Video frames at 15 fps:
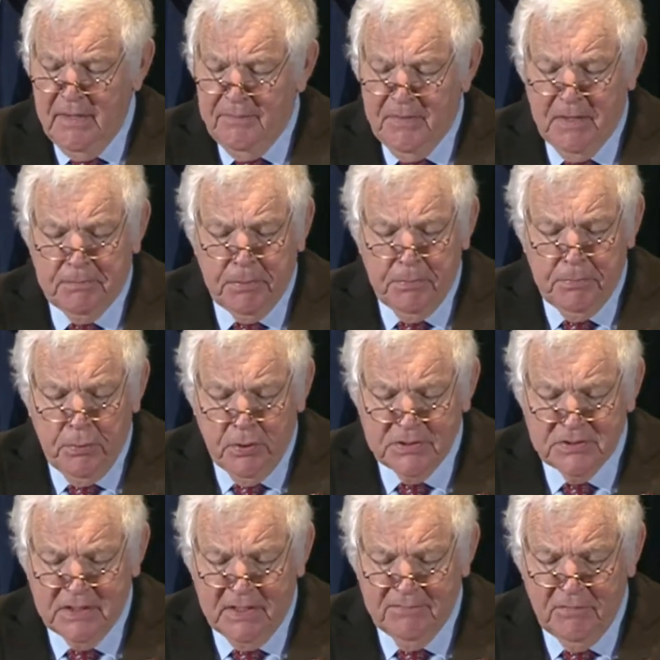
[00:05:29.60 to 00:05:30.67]
that
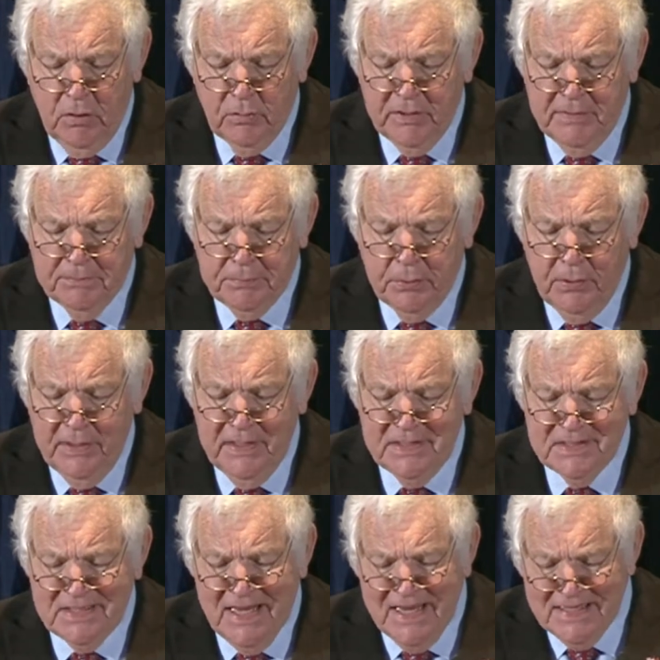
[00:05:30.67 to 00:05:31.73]
purports to give only
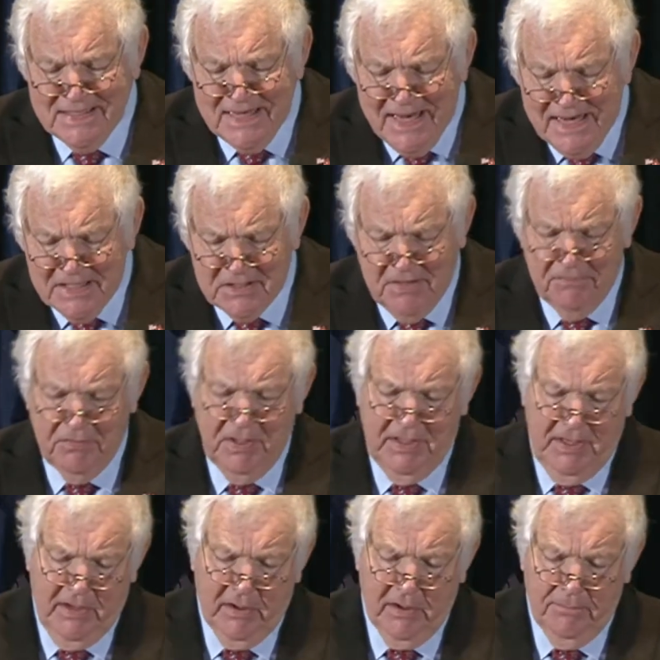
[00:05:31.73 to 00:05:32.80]
employees 10 days every
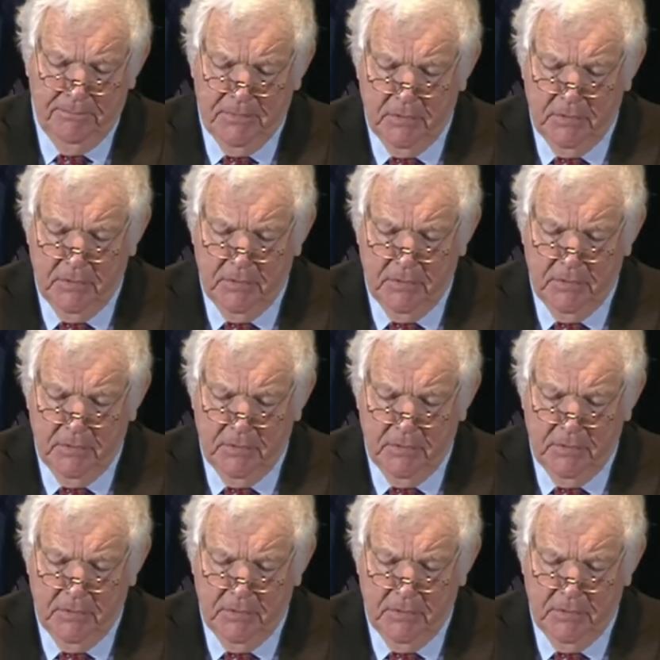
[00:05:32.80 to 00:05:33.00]
year